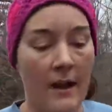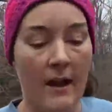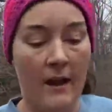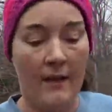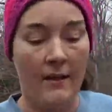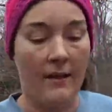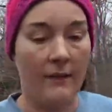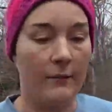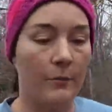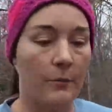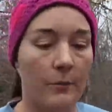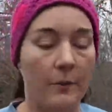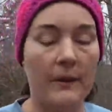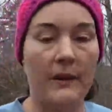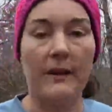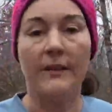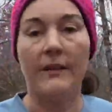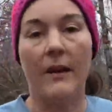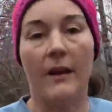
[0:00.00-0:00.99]
That's when we
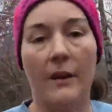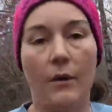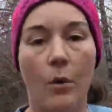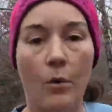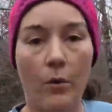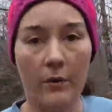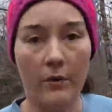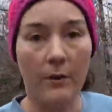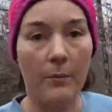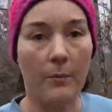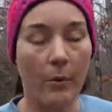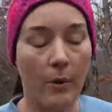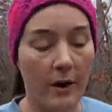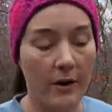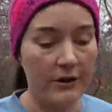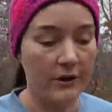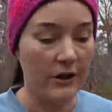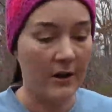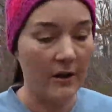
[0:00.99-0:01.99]
get that cord
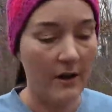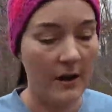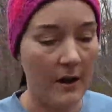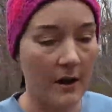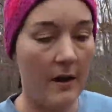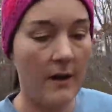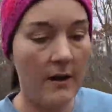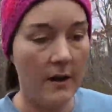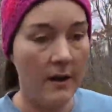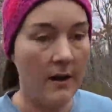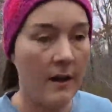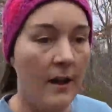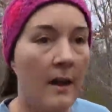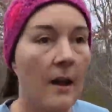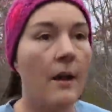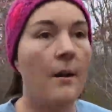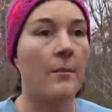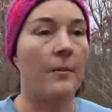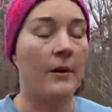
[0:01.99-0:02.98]
compression,
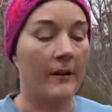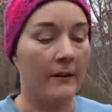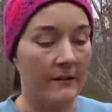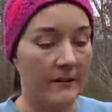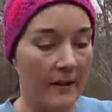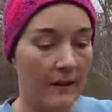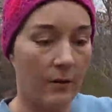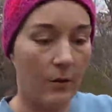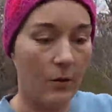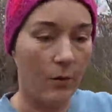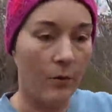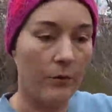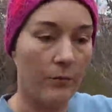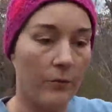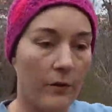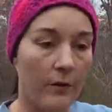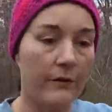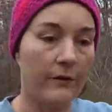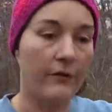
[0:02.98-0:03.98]
because that cord
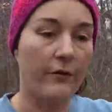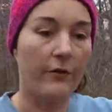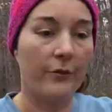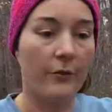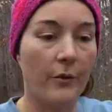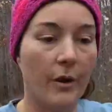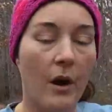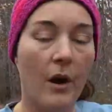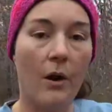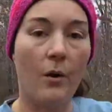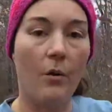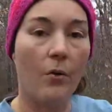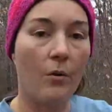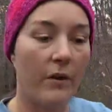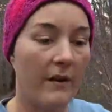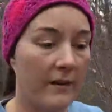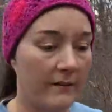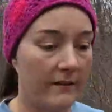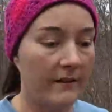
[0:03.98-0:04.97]
runs through a hole
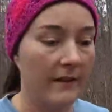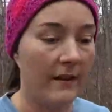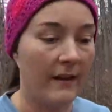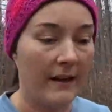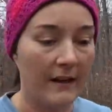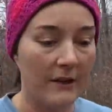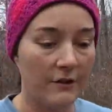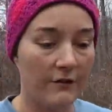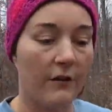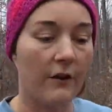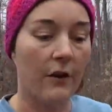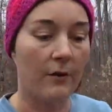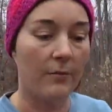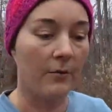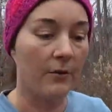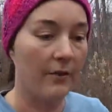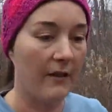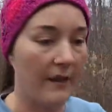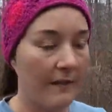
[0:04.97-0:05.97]
that is in each
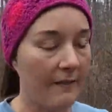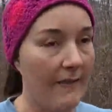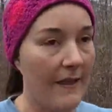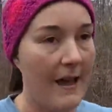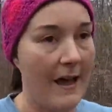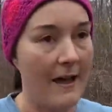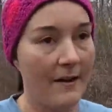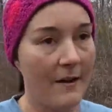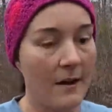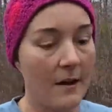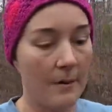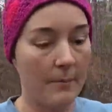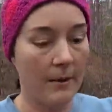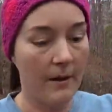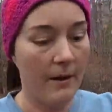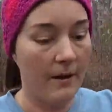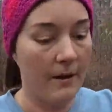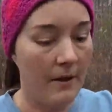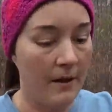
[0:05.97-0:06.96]
vertebra. They line up,
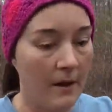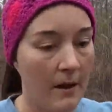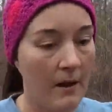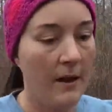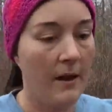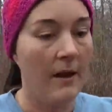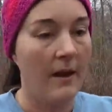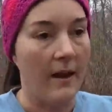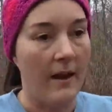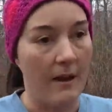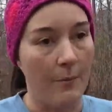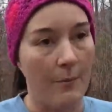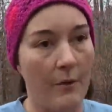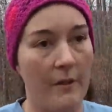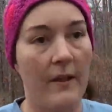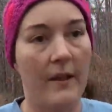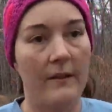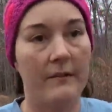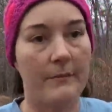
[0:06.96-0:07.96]
and when
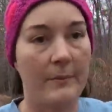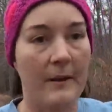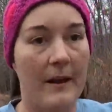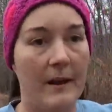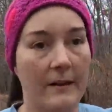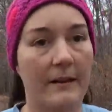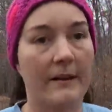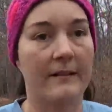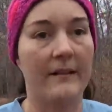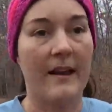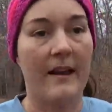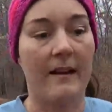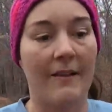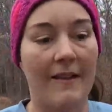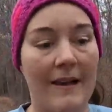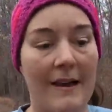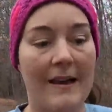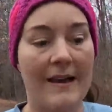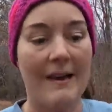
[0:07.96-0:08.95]
that spine gets out of
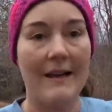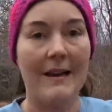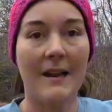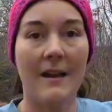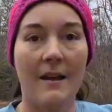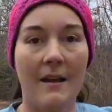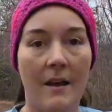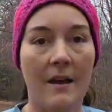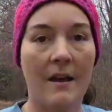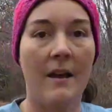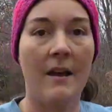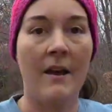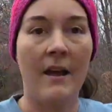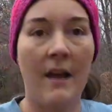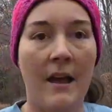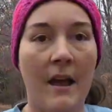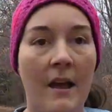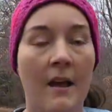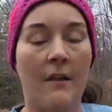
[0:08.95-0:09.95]
line,
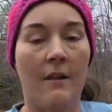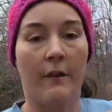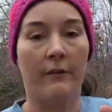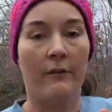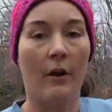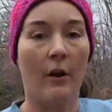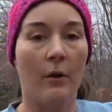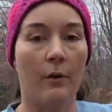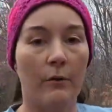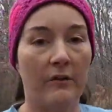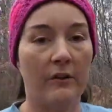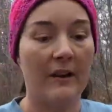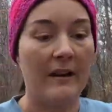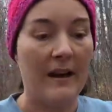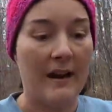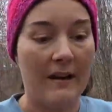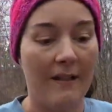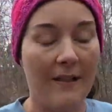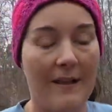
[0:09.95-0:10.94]
those holes get
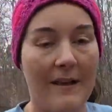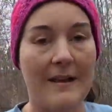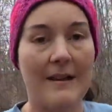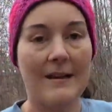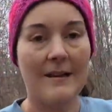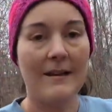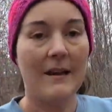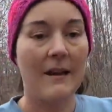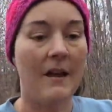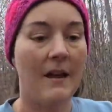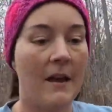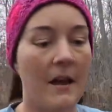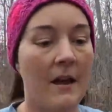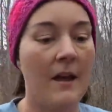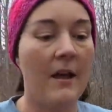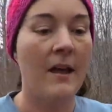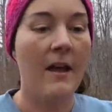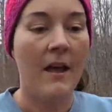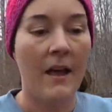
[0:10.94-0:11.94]
out of line,
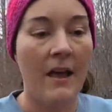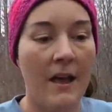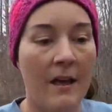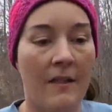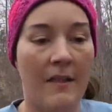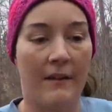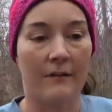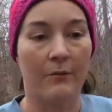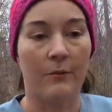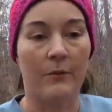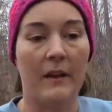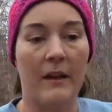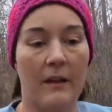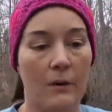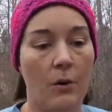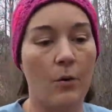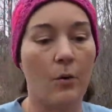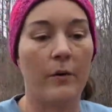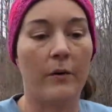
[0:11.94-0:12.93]
that's when that
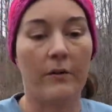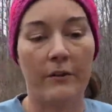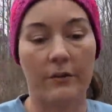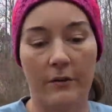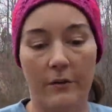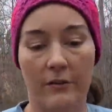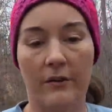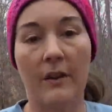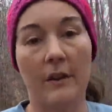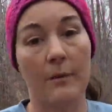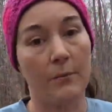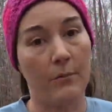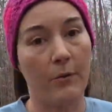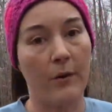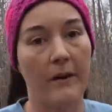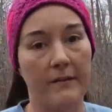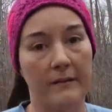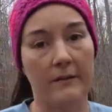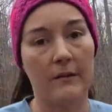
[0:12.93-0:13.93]
cord starts getting
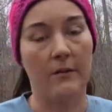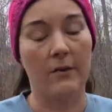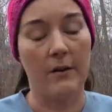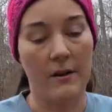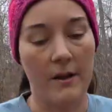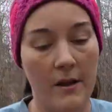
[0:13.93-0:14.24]
pressed on.